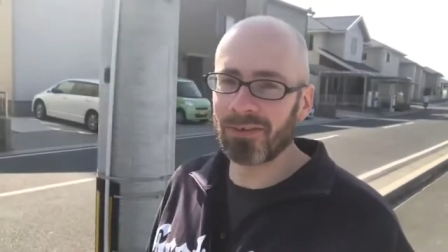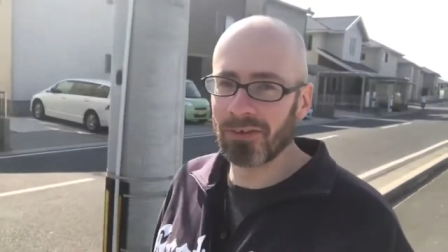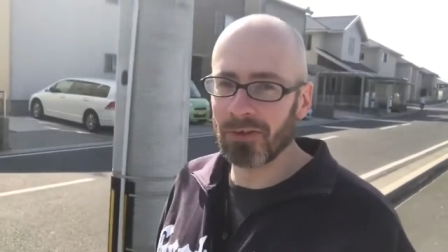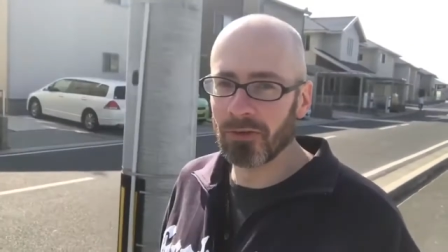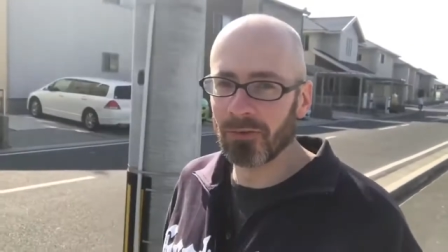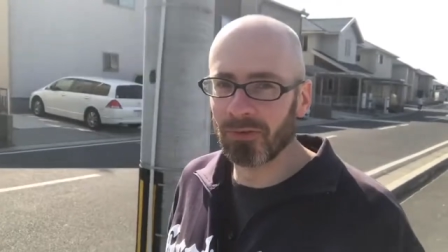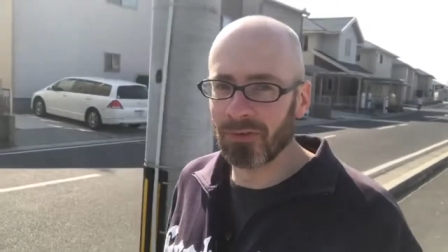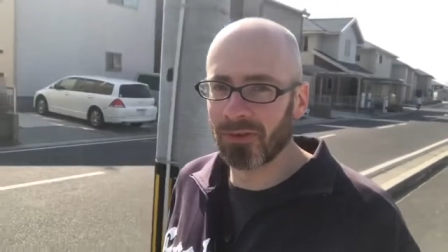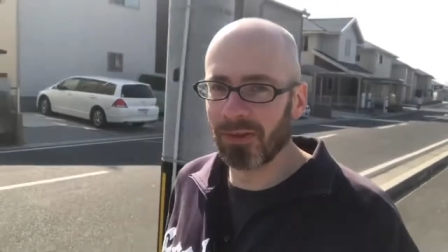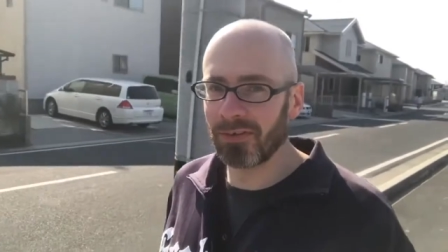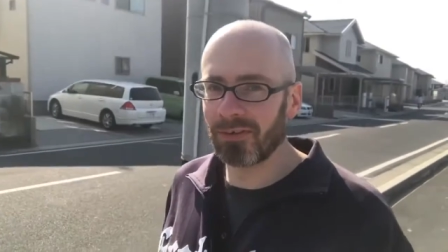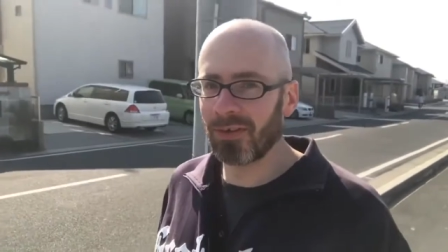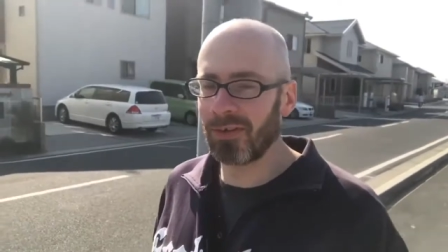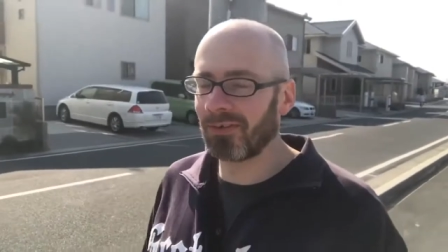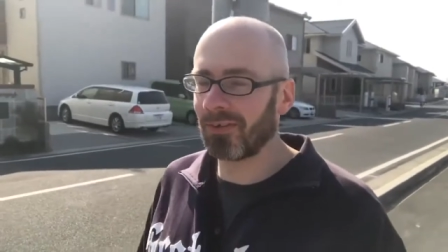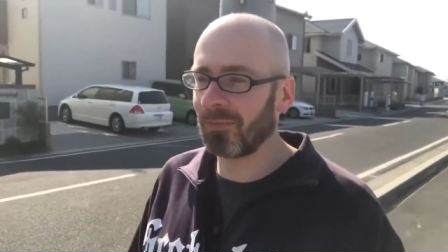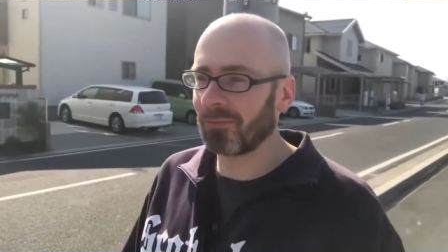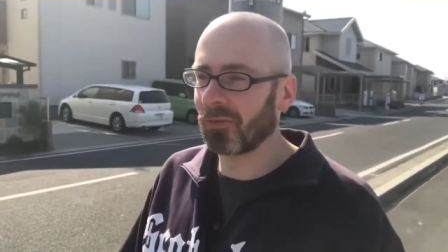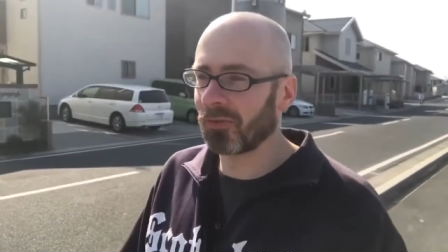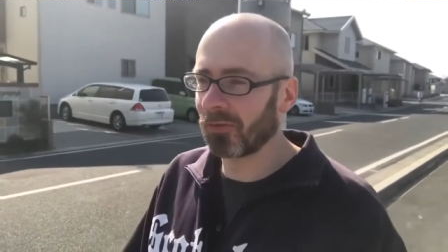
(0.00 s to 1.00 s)
to use this
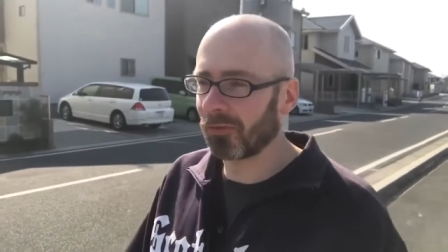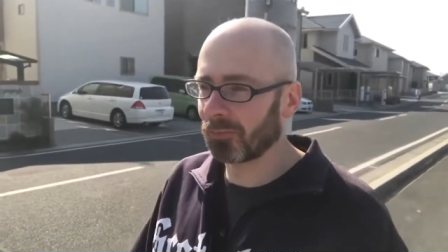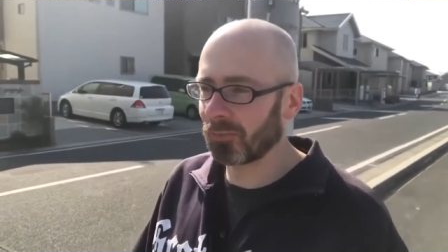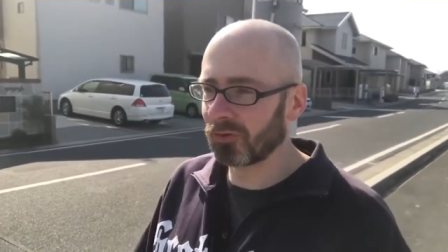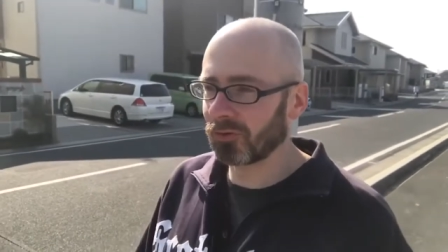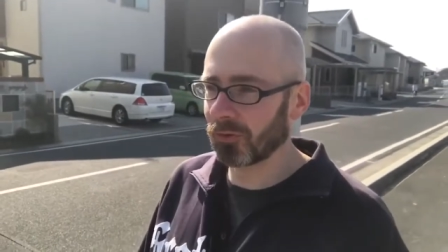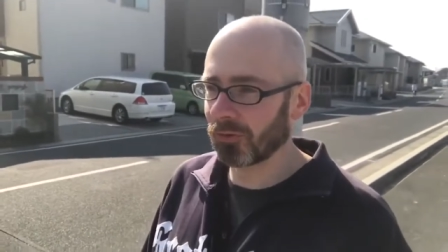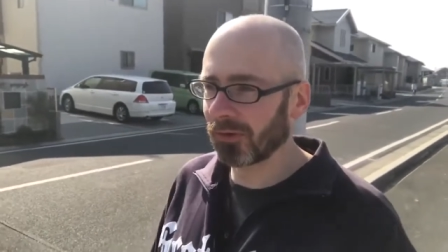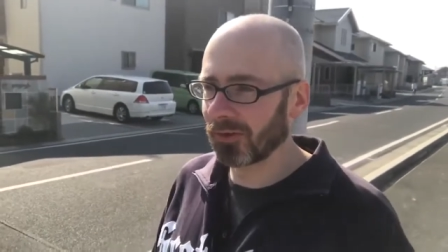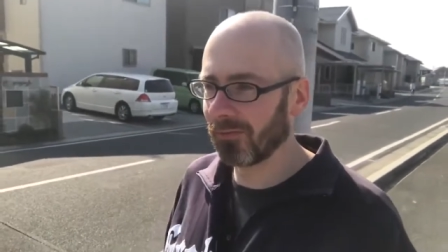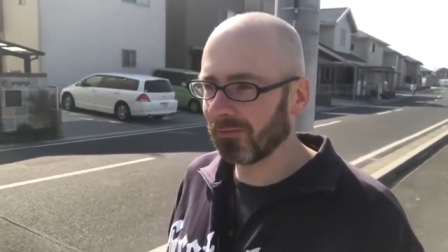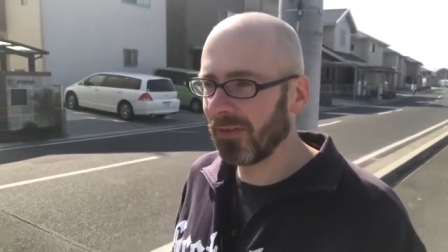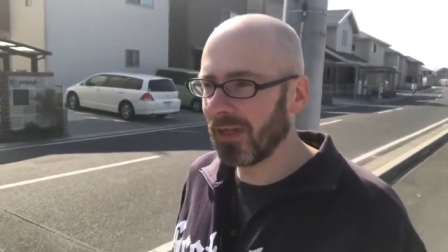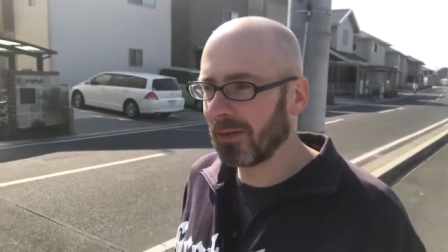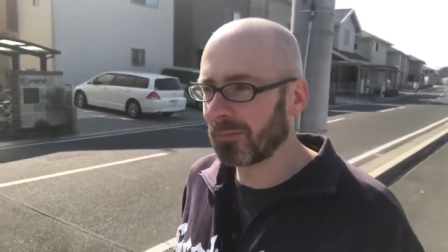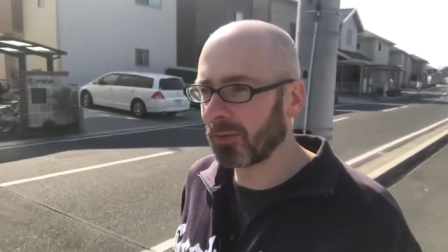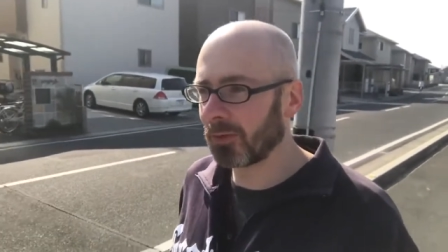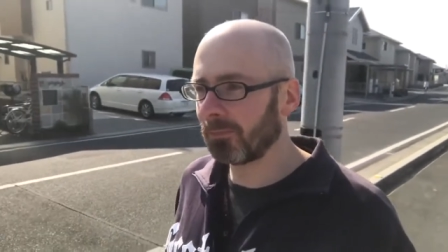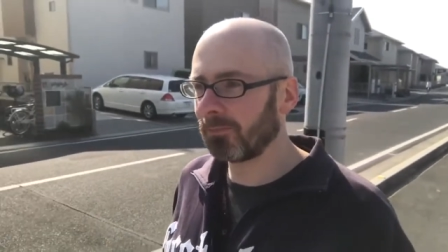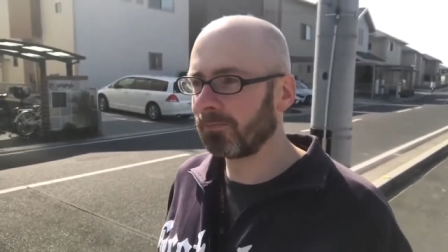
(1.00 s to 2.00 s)
as some sort of pejorative
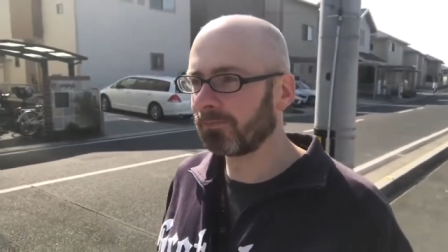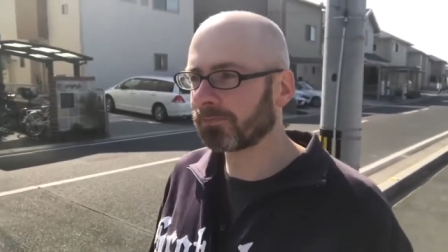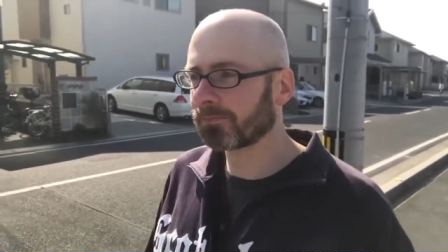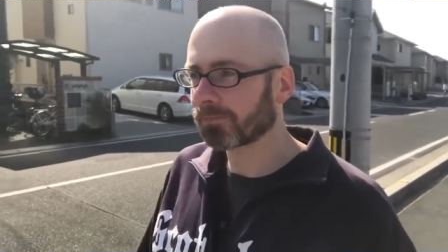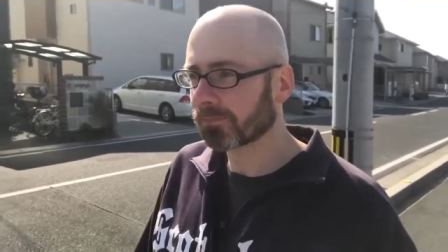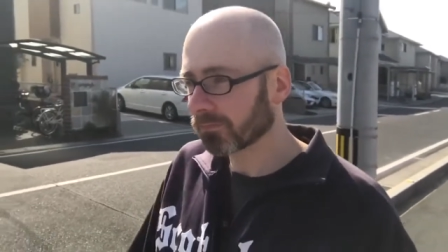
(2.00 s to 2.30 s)
label.